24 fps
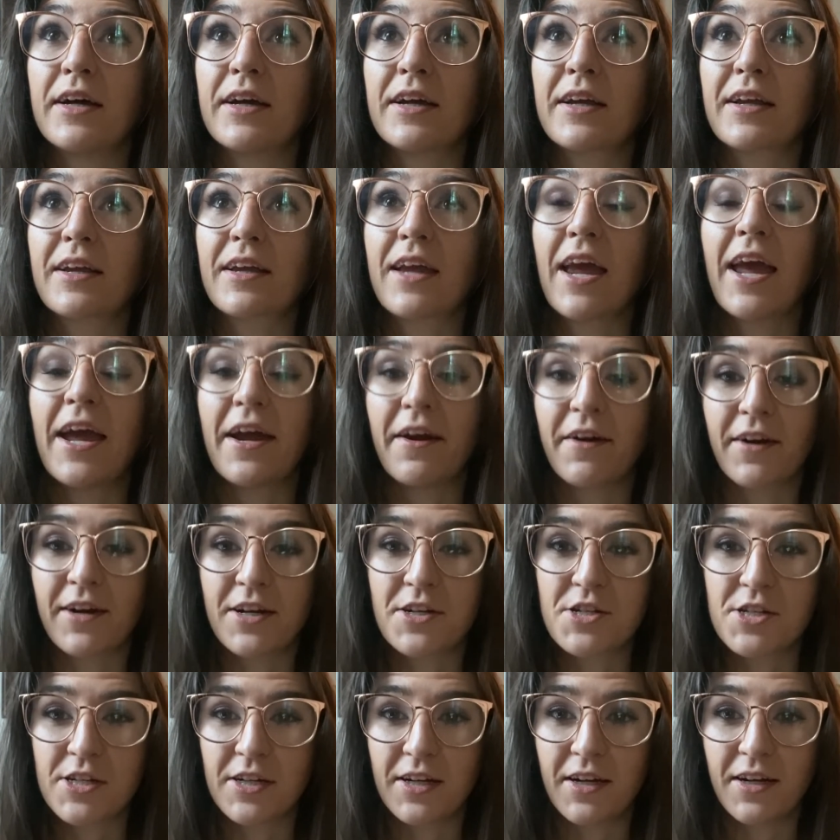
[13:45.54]

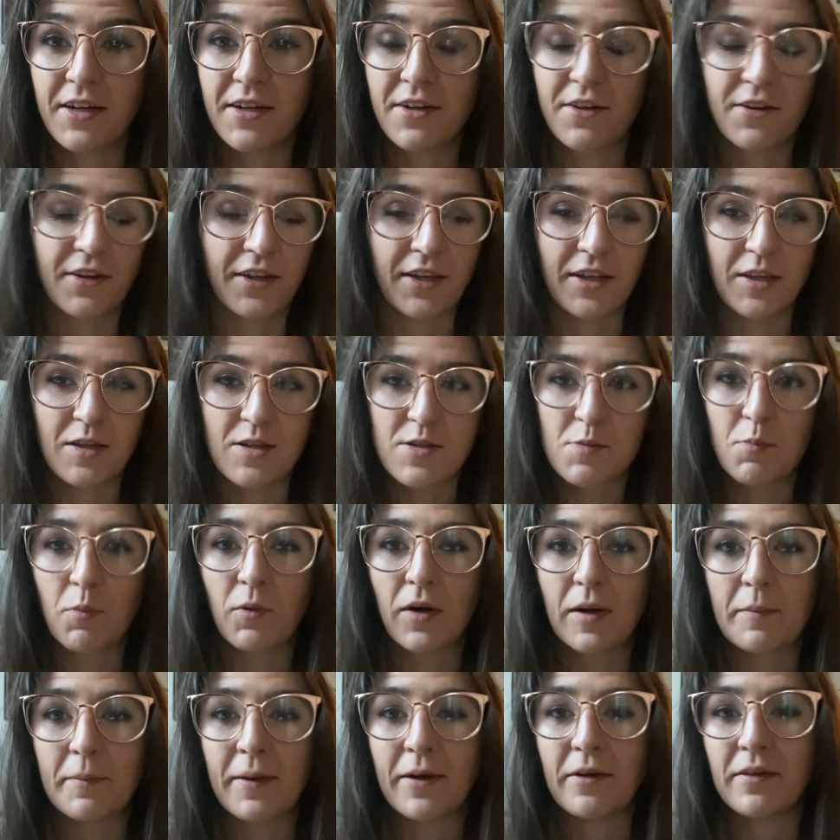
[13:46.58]
character, or like it's
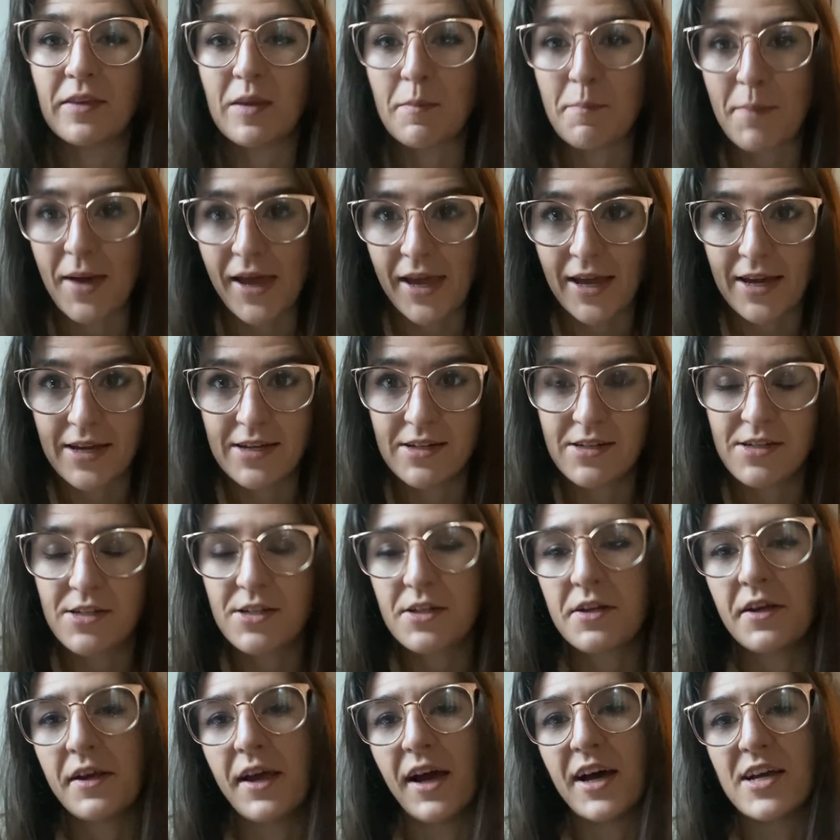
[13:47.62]
more about the
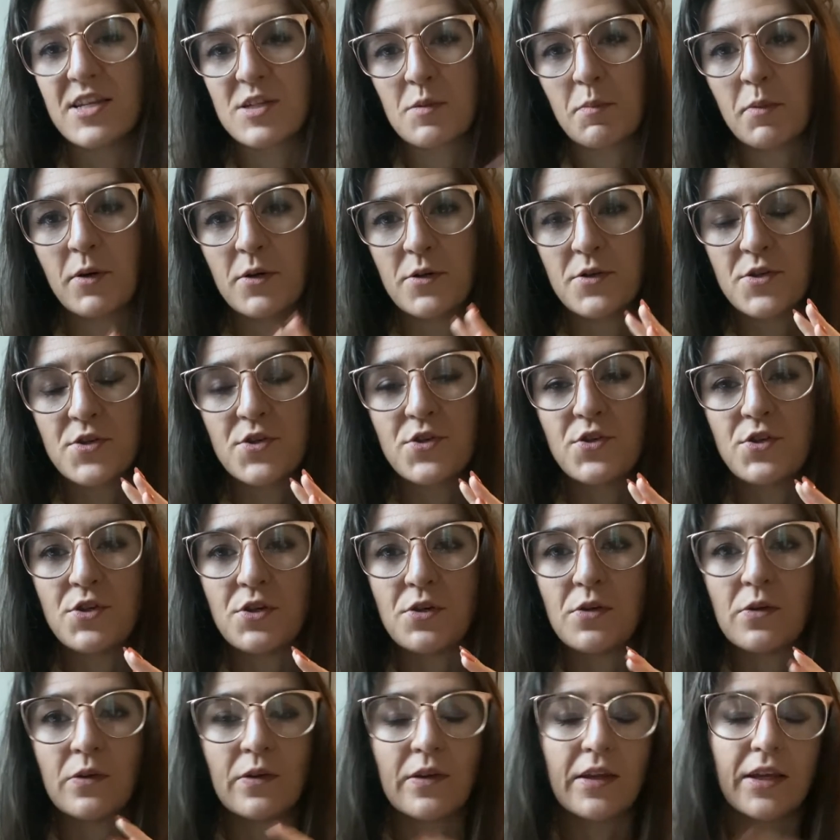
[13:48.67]
band as opposed
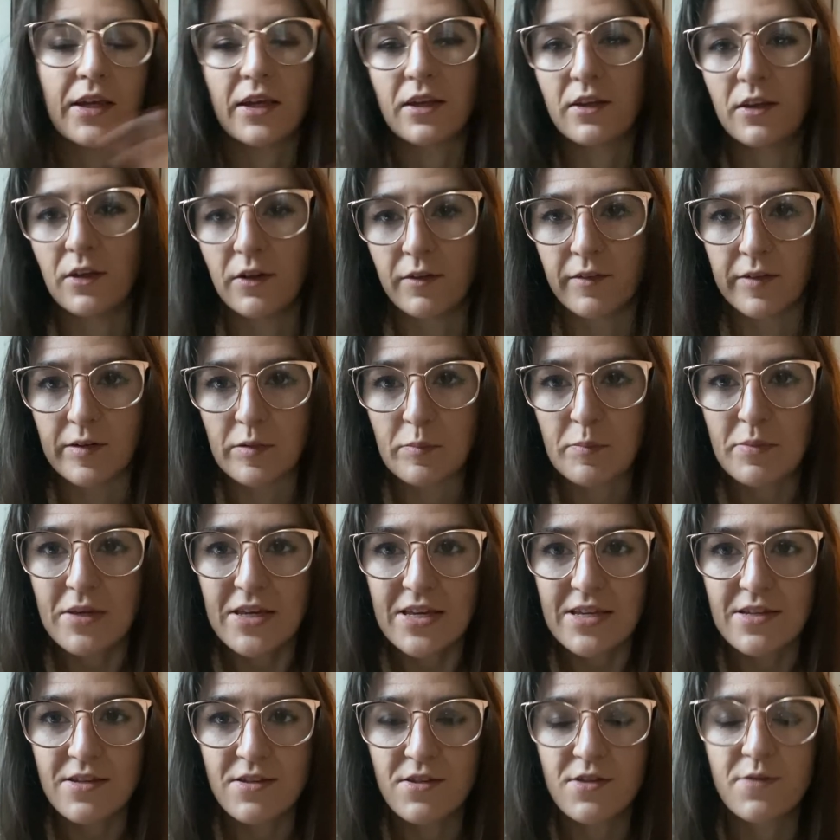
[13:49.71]
to like the
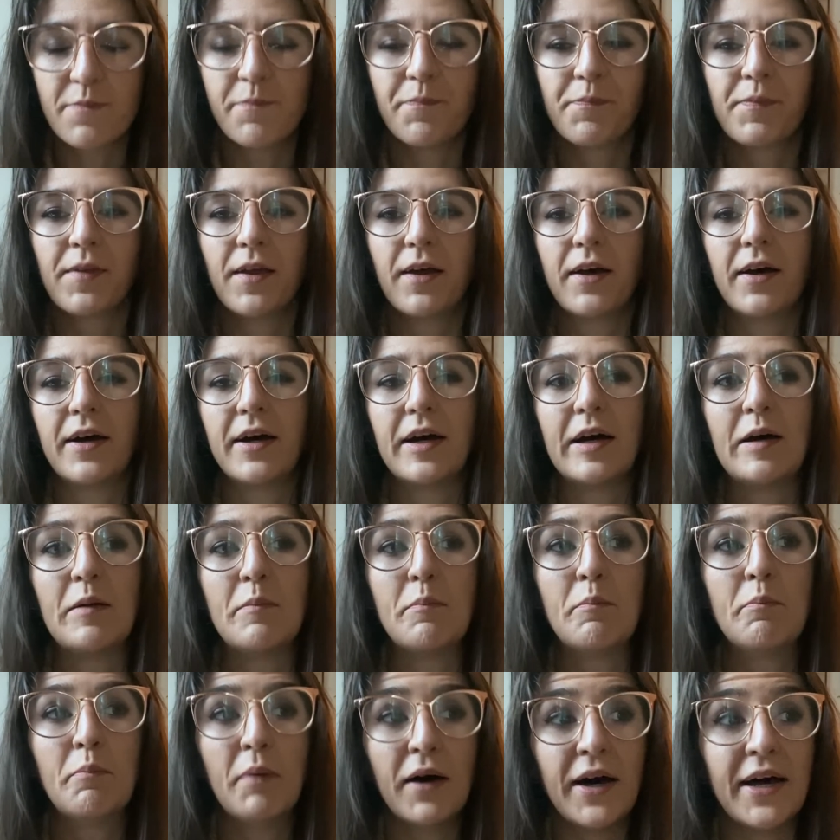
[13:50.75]
groupies.
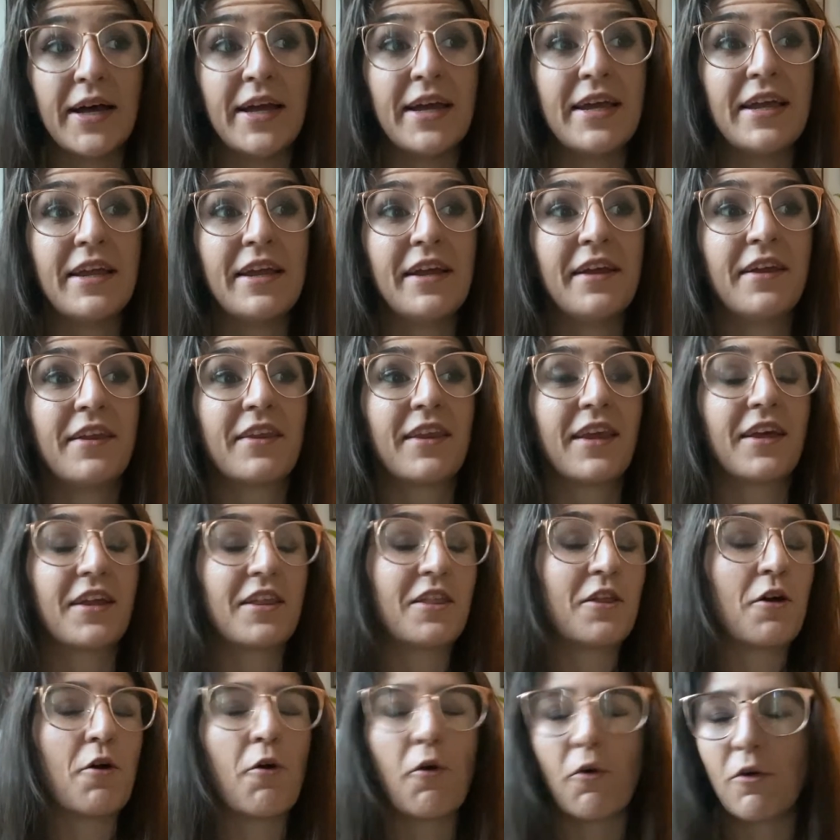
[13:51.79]
But like
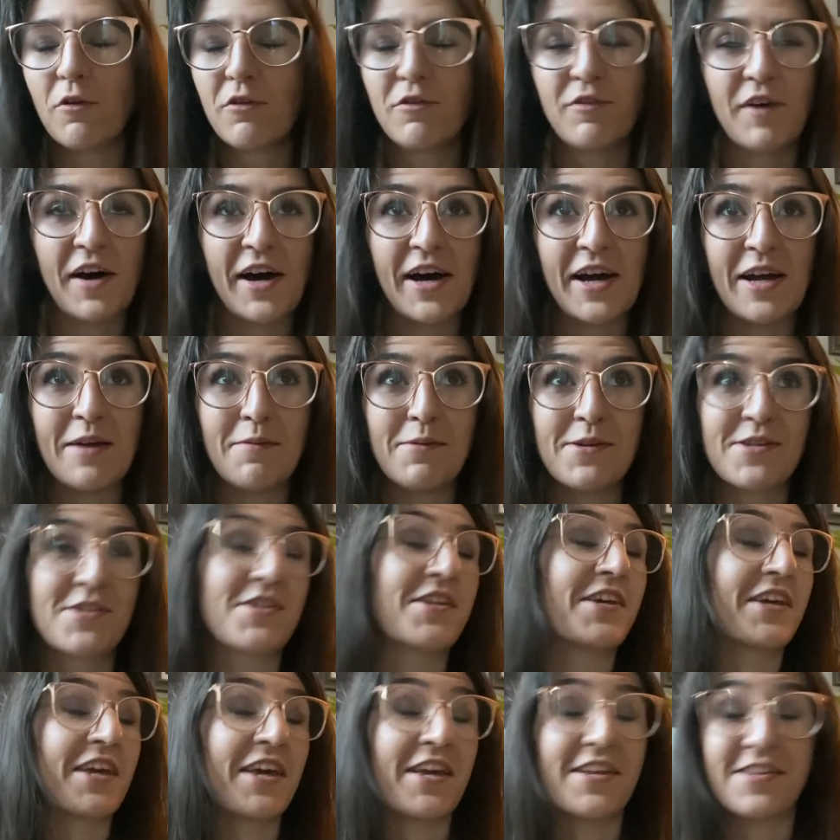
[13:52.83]
the whole vibe is
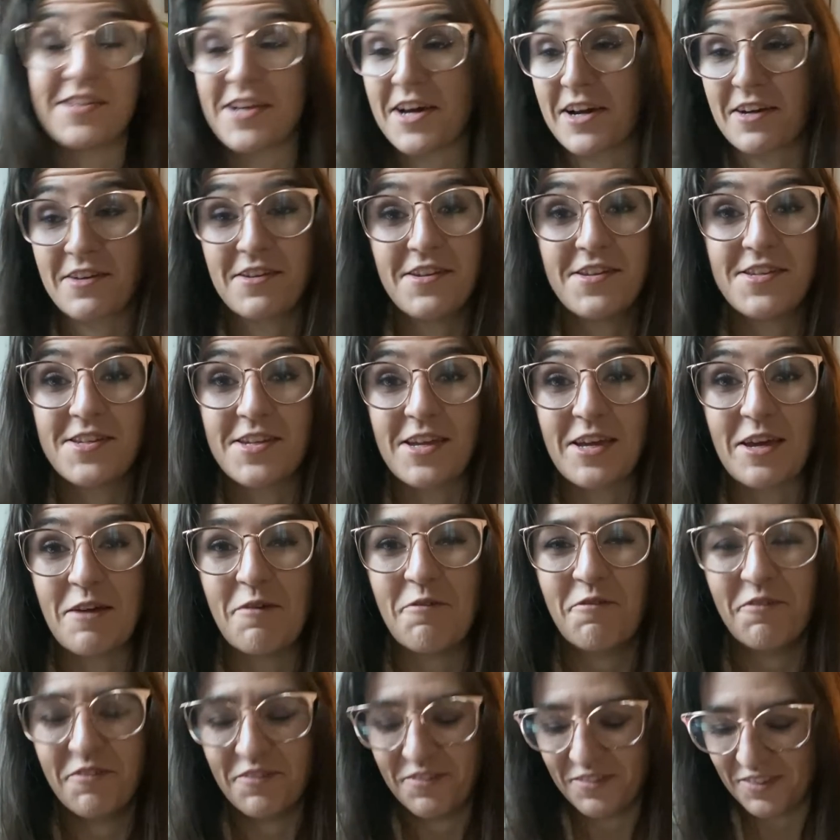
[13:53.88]
like exactly the same.
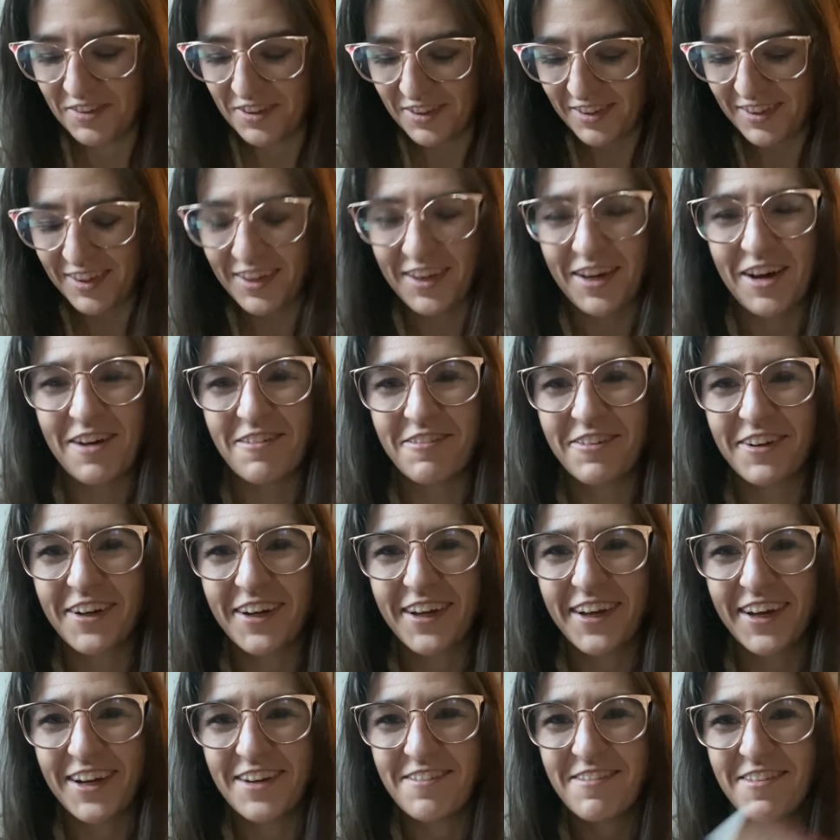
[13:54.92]
The cover
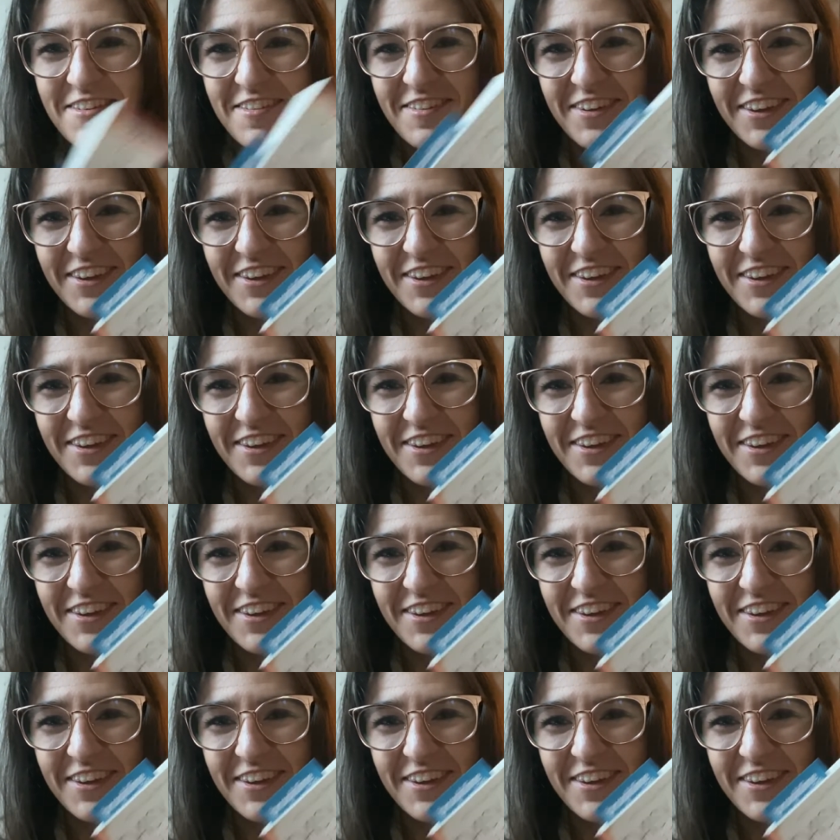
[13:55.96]
kind of even